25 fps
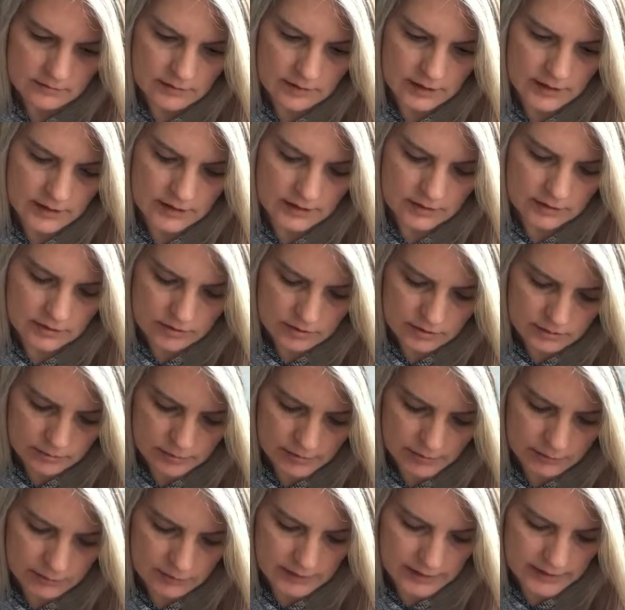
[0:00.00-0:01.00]
And it could
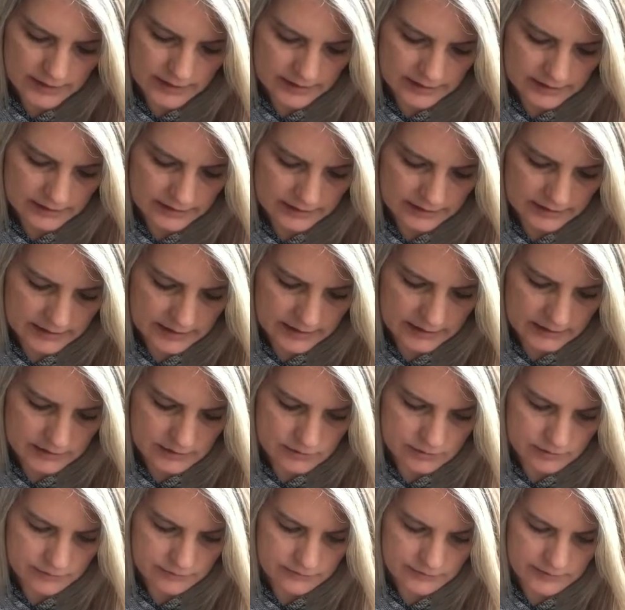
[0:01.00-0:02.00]
be related again
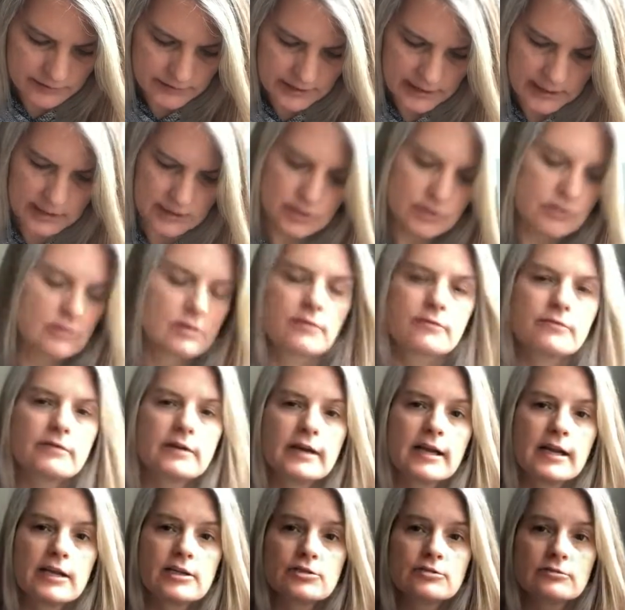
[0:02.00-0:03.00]
to a financial, the
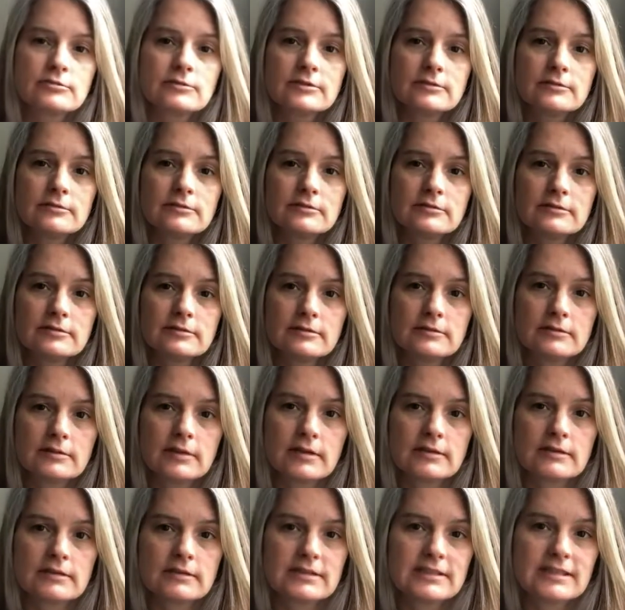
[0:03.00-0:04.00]
financial
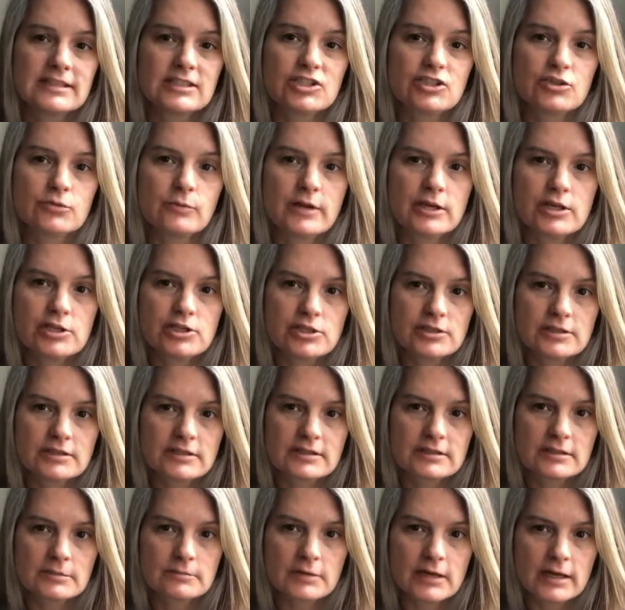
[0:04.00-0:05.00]
uh, situation,
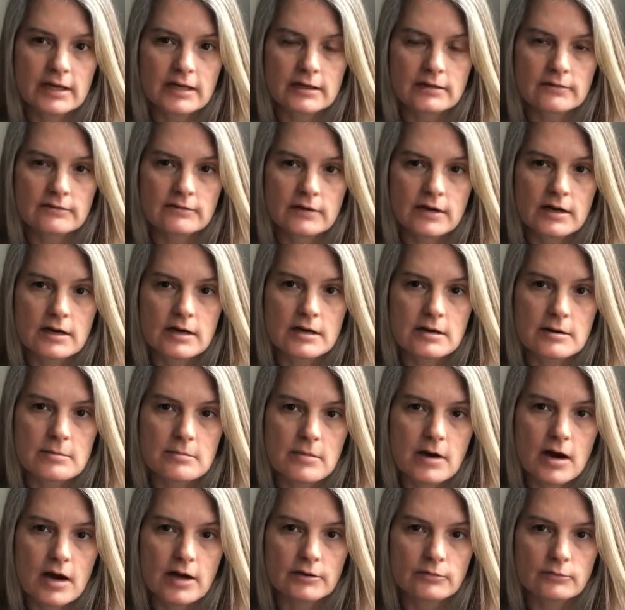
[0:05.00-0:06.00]
some kind of
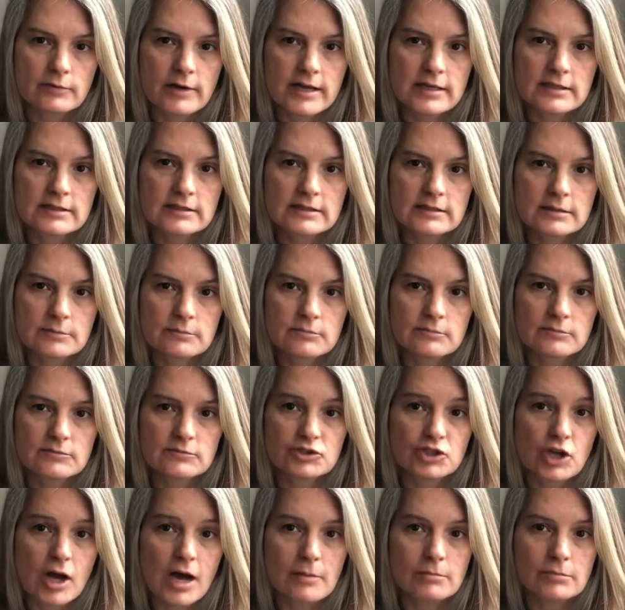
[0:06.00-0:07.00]
um, unrest, some
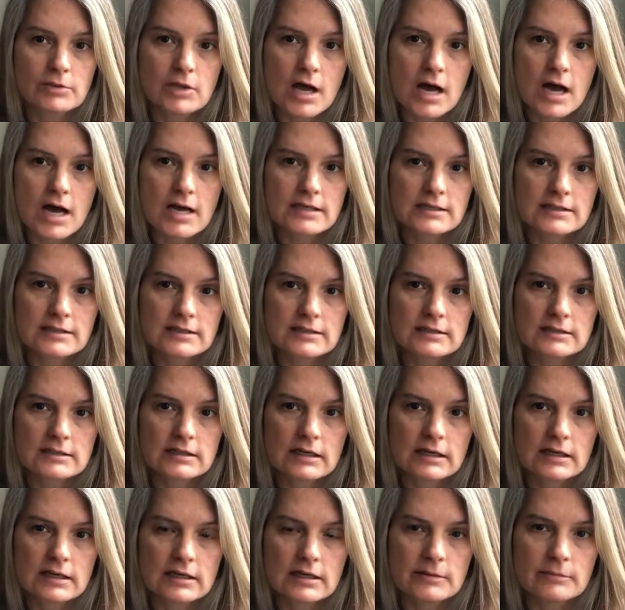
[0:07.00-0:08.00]
job loss,
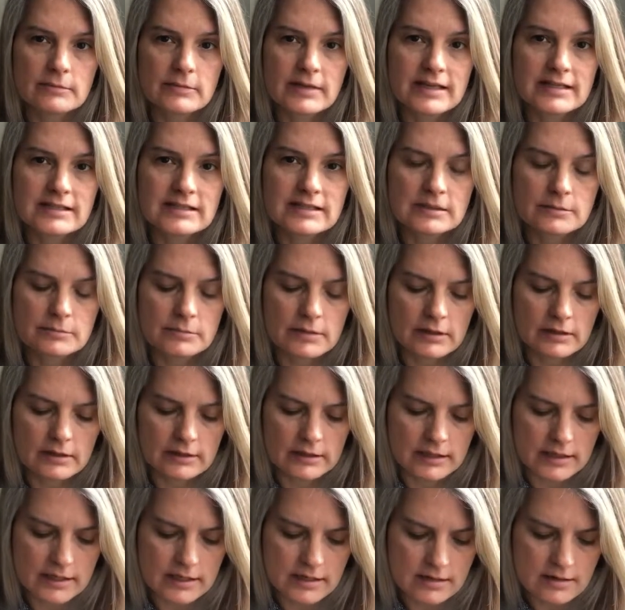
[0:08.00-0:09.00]
um,
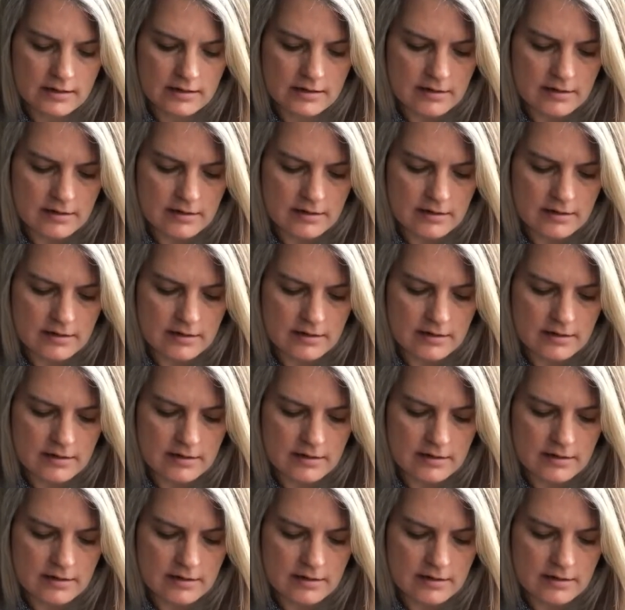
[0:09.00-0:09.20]
instability